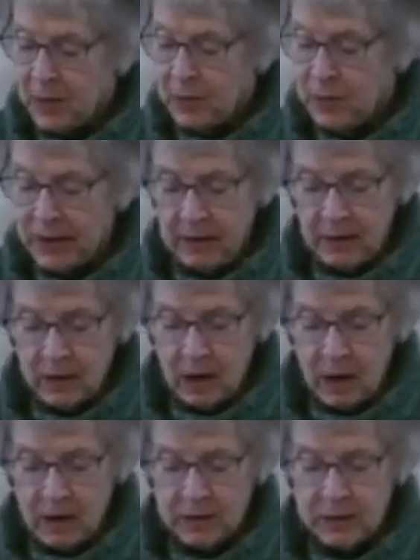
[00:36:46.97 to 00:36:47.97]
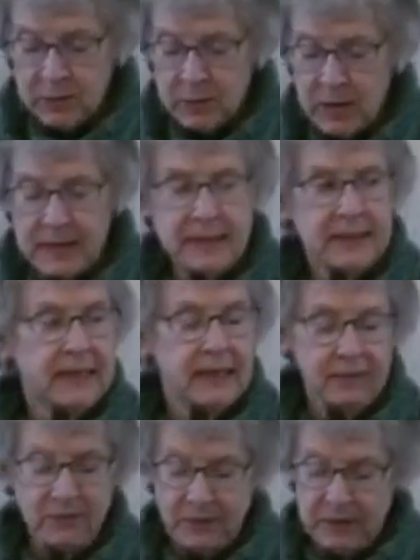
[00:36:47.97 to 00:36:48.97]
We are called to once
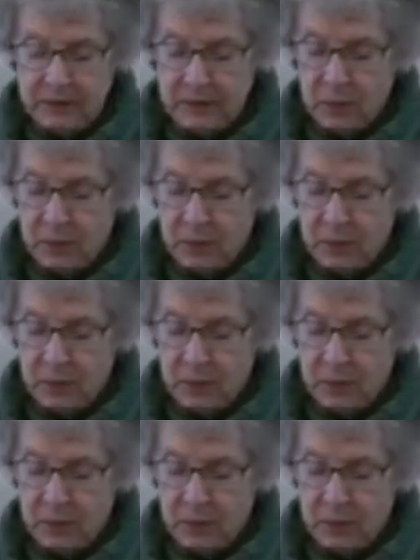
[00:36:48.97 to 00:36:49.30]
again feel the